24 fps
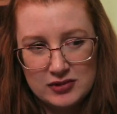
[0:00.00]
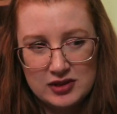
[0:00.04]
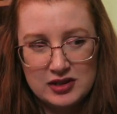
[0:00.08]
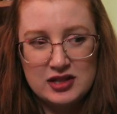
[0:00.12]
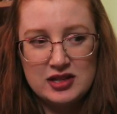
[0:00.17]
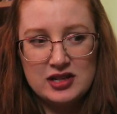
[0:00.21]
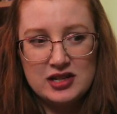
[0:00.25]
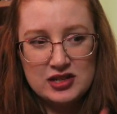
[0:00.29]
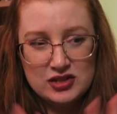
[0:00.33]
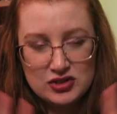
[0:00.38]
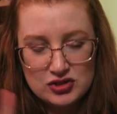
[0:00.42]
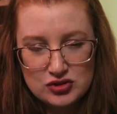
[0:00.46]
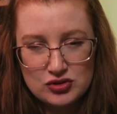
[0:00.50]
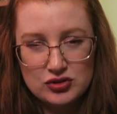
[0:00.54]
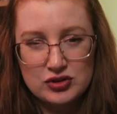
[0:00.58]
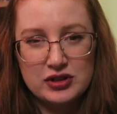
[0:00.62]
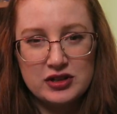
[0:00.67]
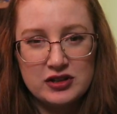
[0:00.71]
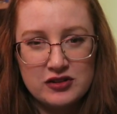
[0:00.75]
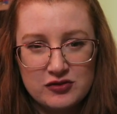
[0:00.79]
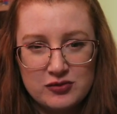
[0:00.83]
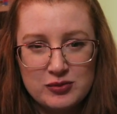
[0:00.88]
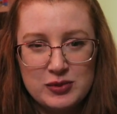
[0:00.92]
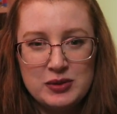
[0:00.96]
the
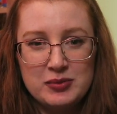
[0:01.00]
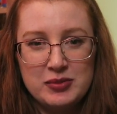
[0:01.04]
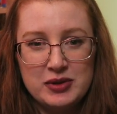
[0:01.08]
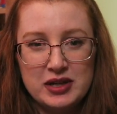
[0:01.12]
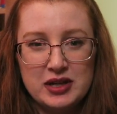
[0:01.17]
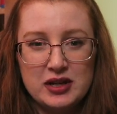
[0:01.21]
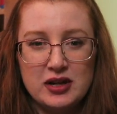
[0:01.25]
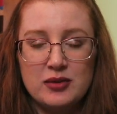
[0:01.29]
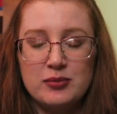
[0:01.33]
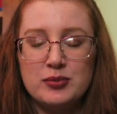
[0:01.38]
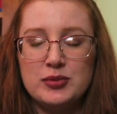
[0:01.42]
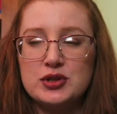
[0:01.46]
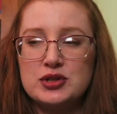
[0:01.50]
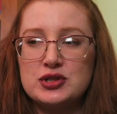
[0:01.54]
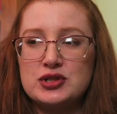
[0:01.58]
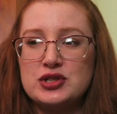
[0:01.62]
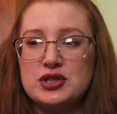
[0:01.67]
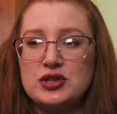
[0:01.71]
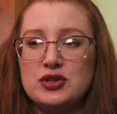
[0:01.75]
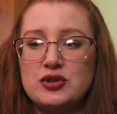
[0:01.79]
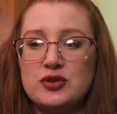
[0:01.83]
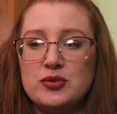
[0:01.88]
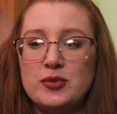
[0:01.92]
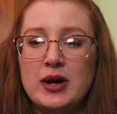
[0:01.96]
history of me being on
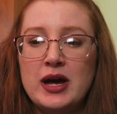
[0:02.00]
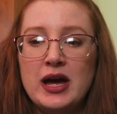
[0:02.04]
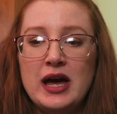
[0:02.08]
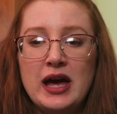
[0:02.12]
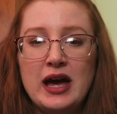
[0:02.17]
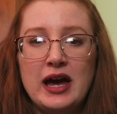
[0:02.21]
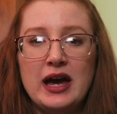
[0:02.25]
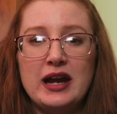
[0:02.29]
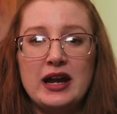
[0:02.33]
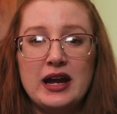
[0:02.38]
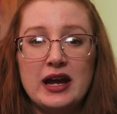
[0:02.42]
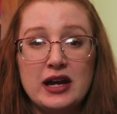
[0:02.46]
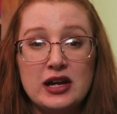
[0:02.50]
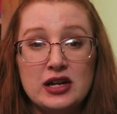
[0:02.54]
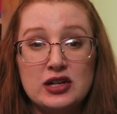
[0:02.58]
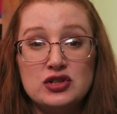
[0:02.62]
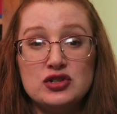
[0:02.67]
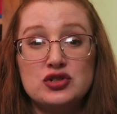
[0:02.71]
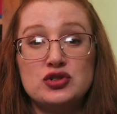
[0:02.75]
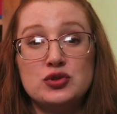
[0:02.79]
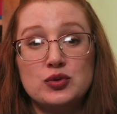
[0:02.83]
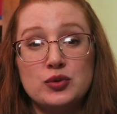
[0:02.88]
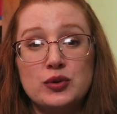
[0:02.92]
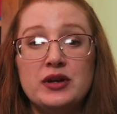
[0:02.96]
booktube and I
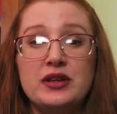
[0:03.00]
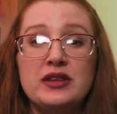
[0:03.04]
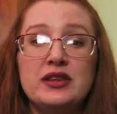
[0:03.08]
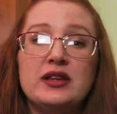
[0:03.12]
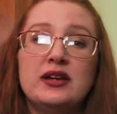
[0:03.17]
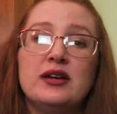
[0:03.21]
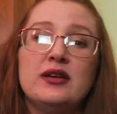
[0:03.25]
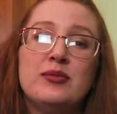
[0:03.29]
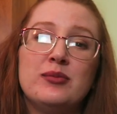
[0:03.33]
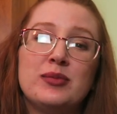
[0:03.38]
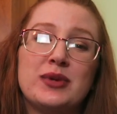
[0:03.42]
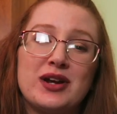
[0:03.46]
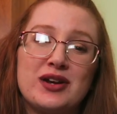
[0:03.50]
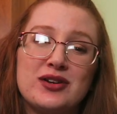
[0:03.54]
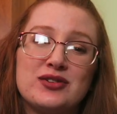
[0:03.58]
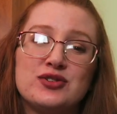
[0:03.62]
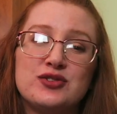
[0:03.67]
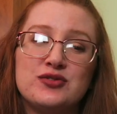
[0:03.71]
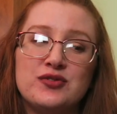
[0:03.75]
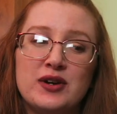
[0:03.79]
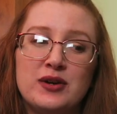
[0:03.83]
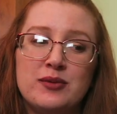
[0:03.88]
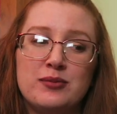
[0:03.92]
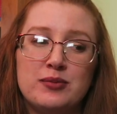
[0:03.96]
enjoyed them but I
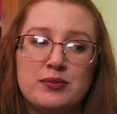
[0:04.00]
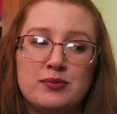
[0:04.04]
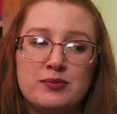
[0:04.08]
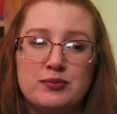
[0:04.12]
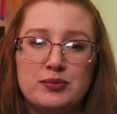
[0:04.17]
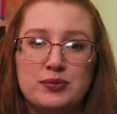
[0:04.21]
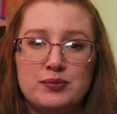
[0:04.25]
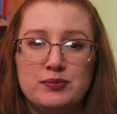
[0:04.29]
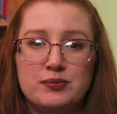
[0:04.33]
also find